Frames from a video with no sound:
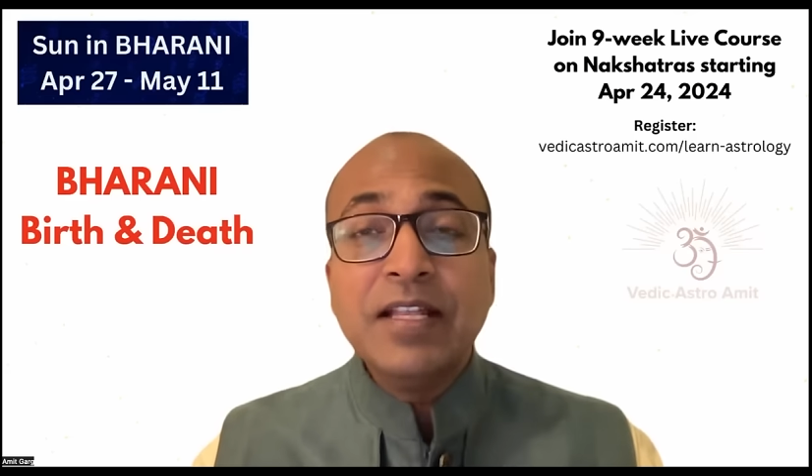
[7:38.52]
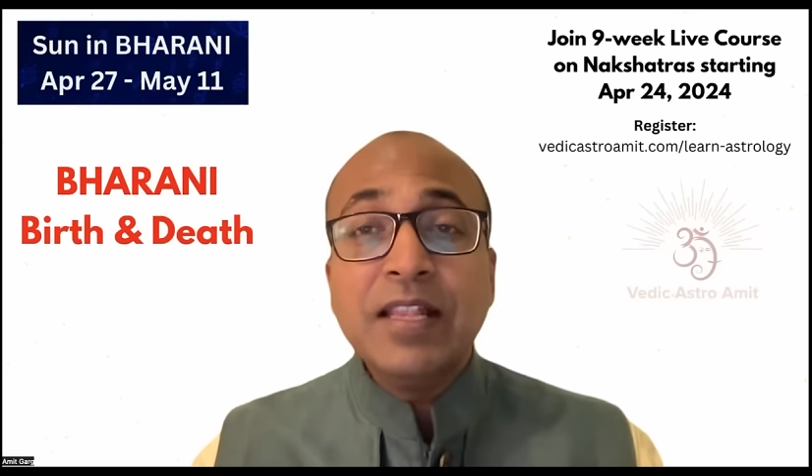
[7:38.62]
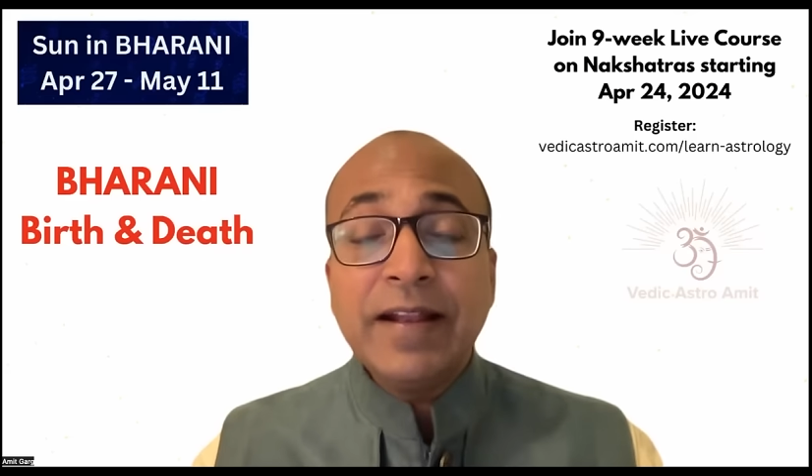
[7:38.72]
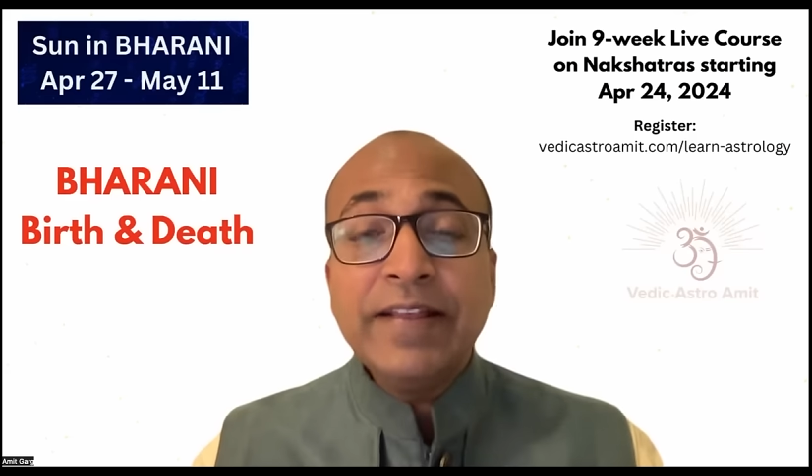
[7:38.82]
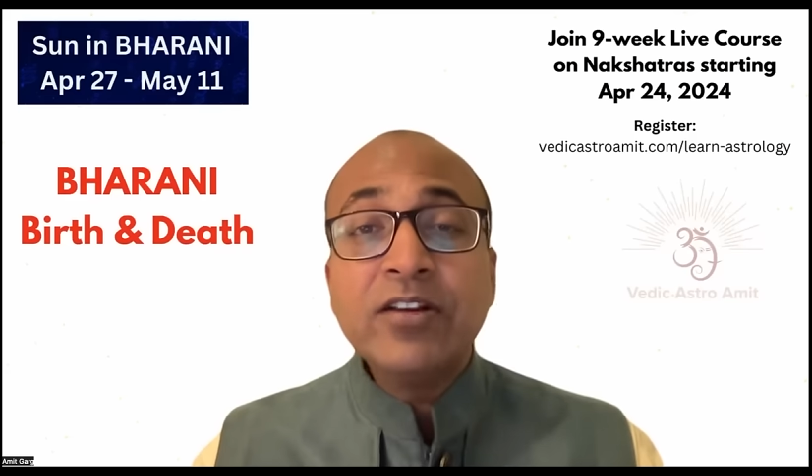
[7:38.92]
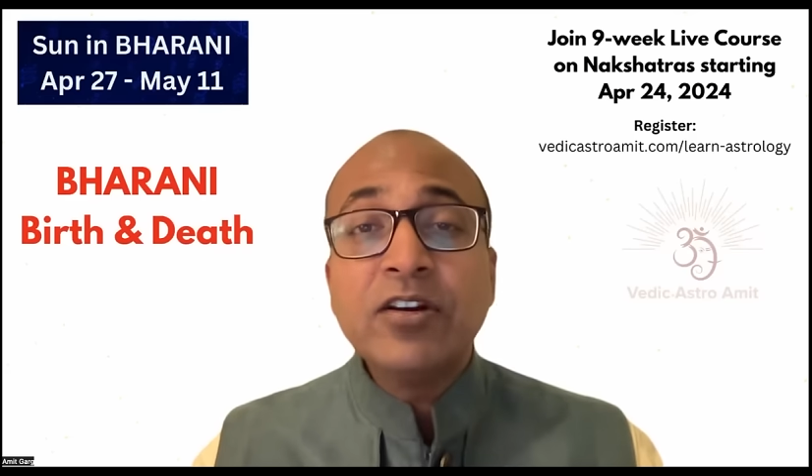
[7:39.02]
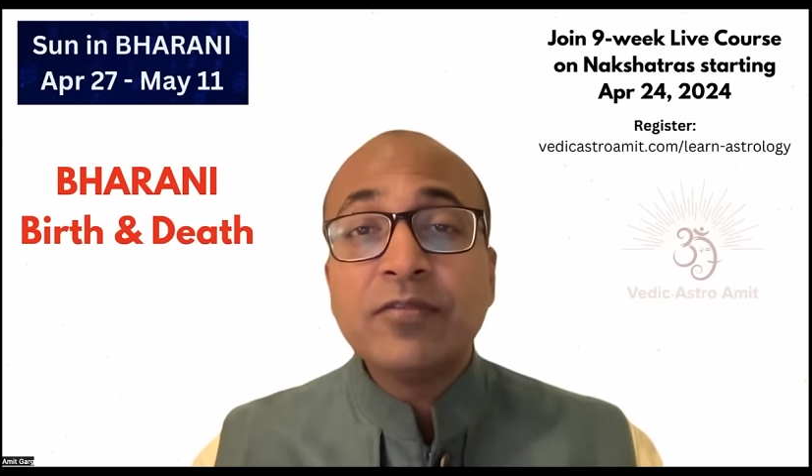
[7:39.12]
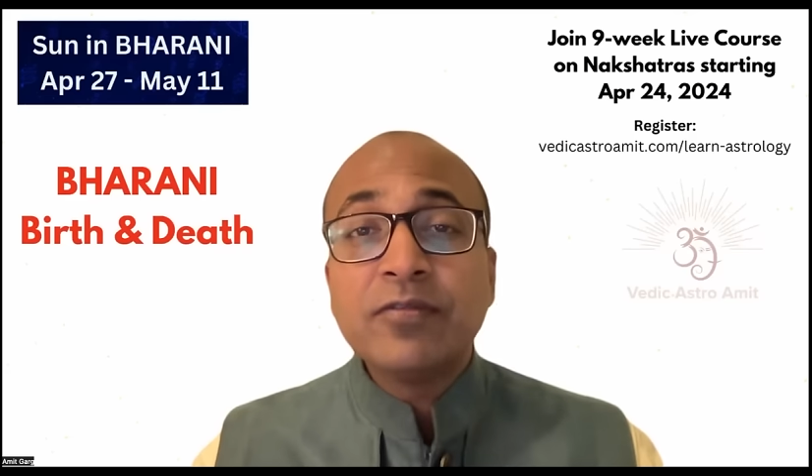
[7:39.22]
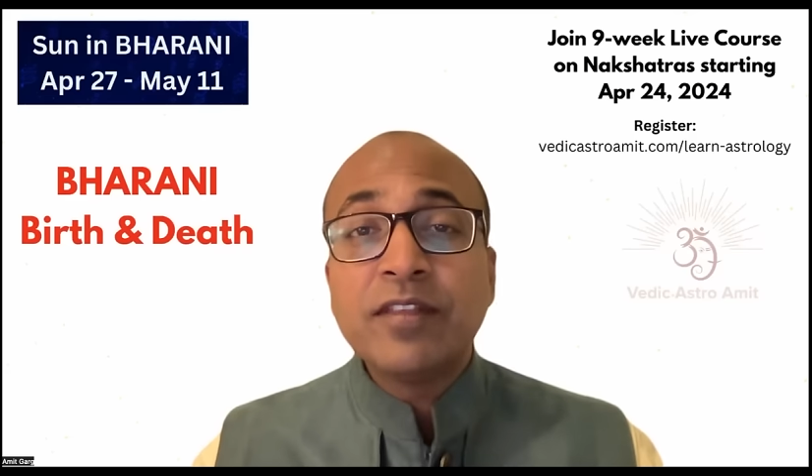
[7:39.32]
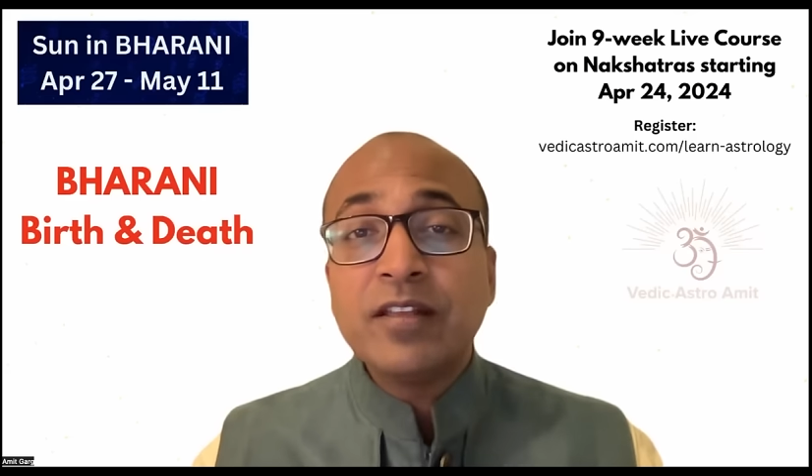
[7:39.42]
Letting
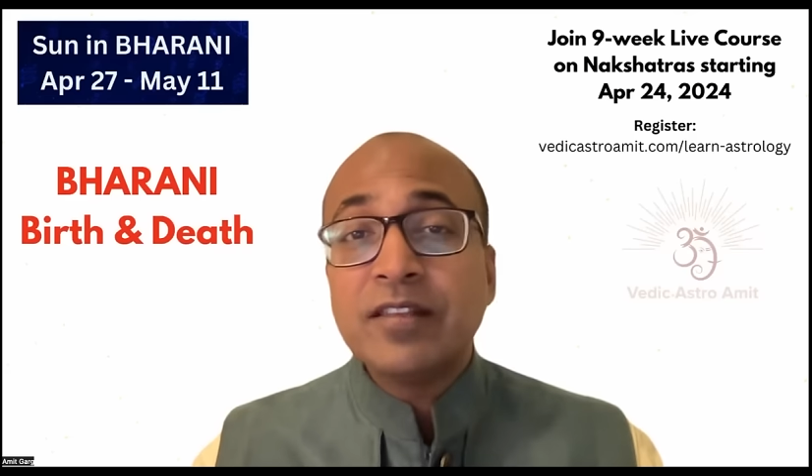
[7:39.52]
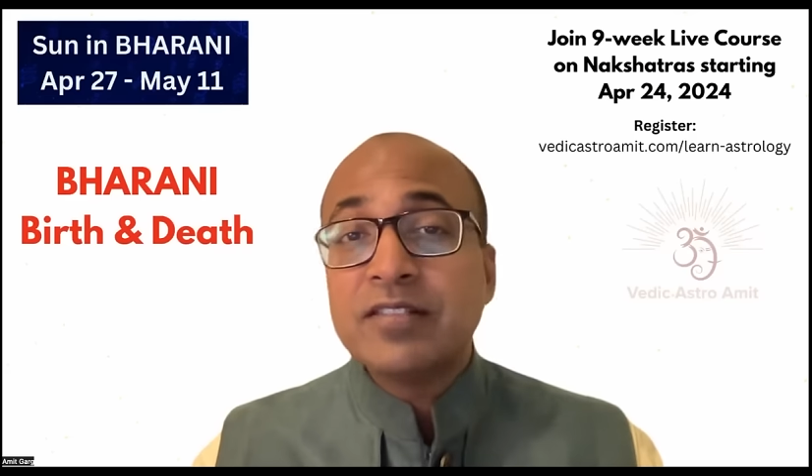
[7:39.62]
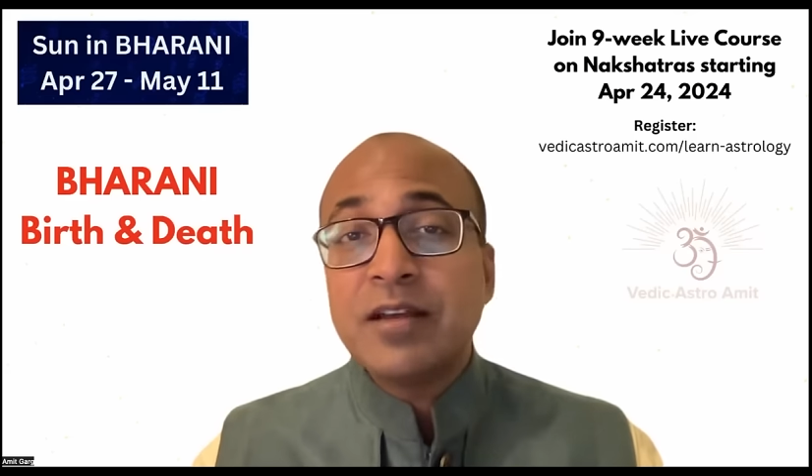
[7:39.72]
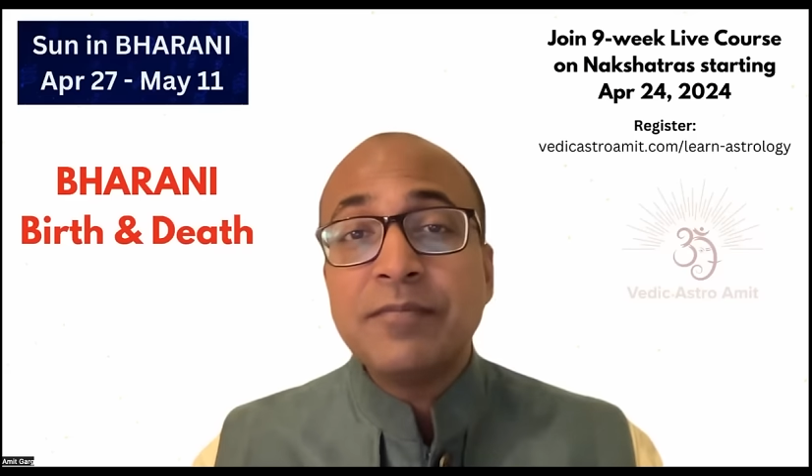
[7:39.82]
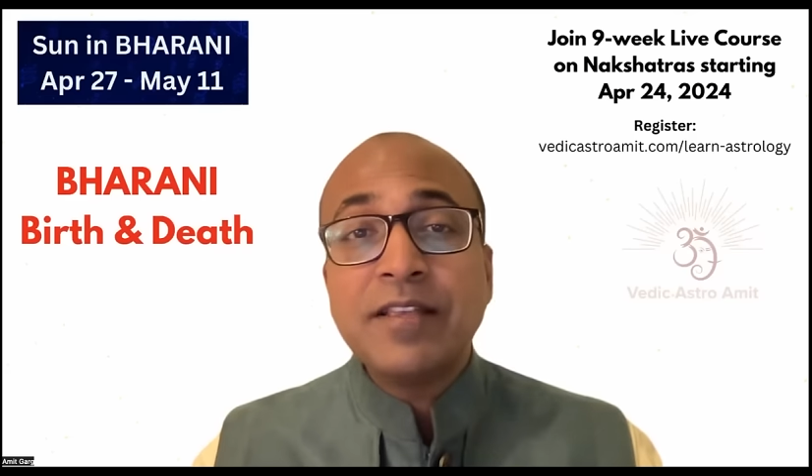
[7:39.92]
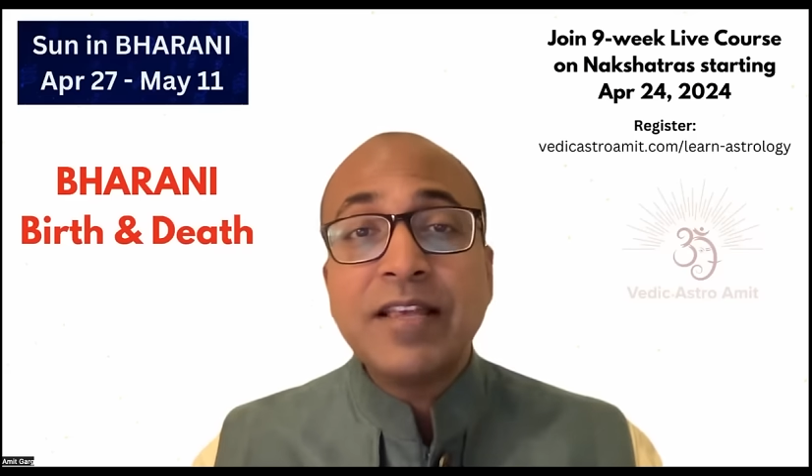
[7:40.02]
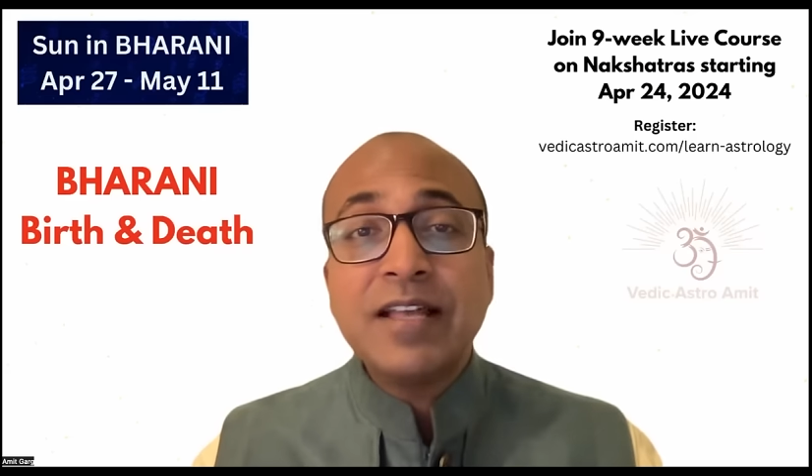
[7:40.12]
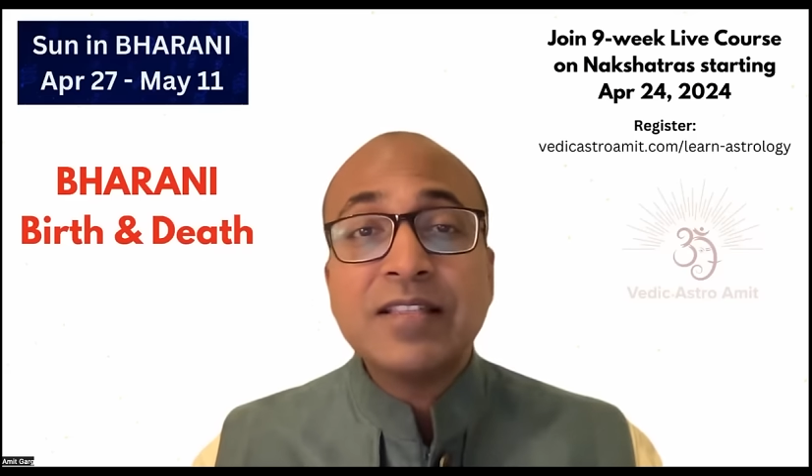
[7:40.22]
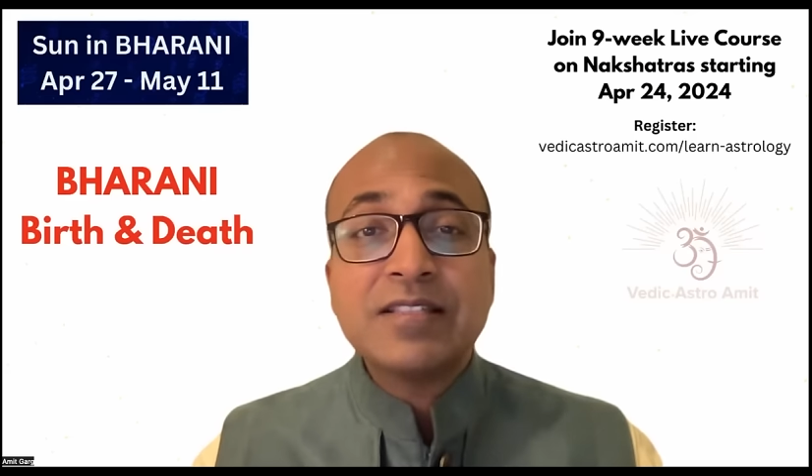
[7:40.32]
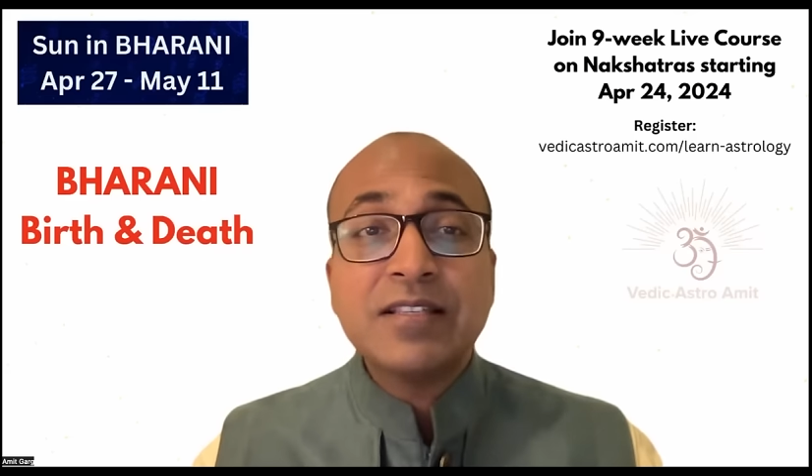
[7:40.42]
go of something
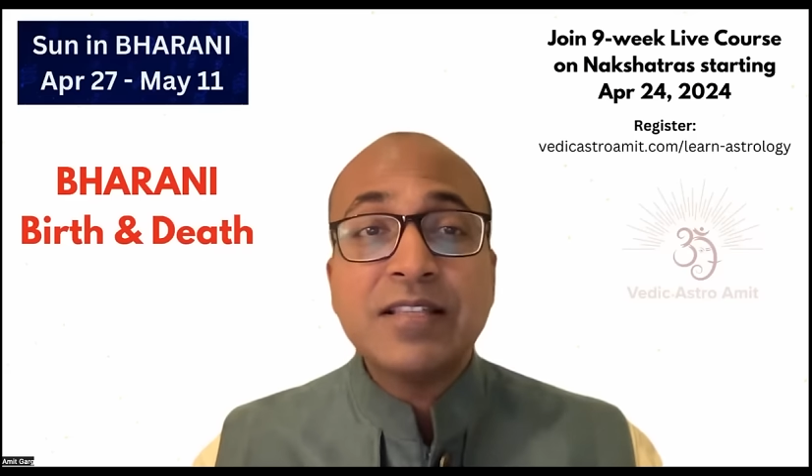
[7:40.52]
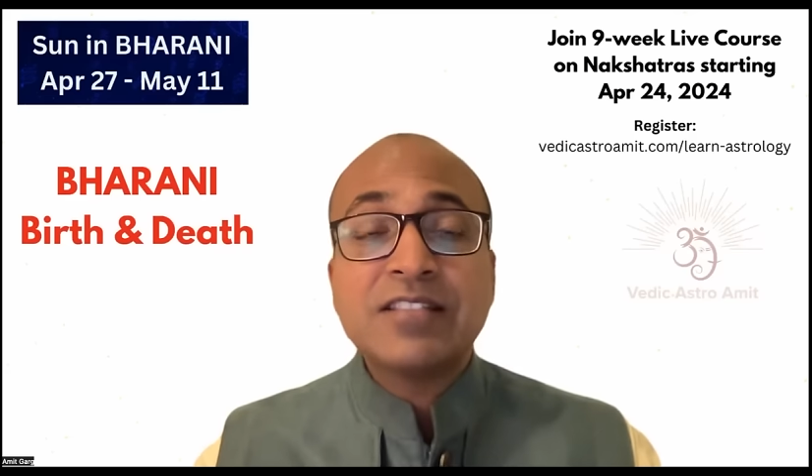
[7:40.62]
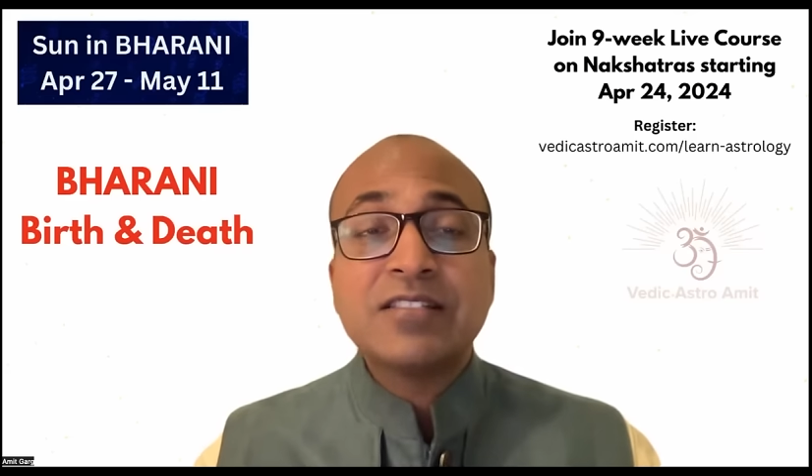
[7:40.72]
that's